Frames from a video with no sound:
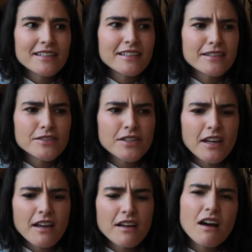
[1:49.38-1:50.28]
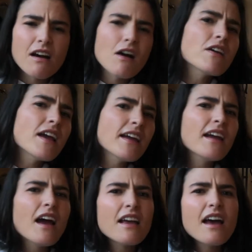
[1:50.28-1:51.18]
And he's like, oh
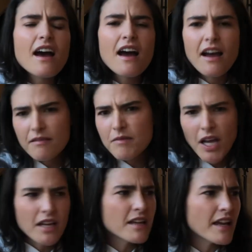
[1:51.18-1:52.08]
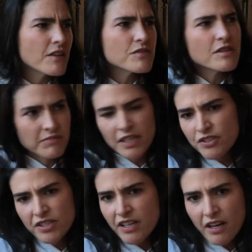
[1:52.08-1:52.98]
yeah, I can get you some. I
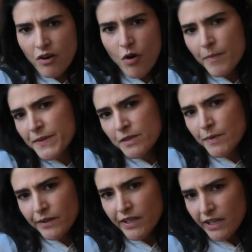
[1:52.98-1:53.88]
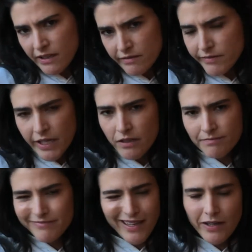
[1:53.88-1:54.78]
just gotta go up this building and
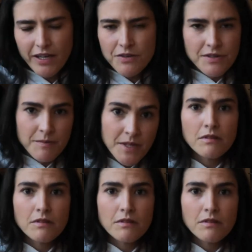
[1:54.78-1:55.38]
I'll get you some.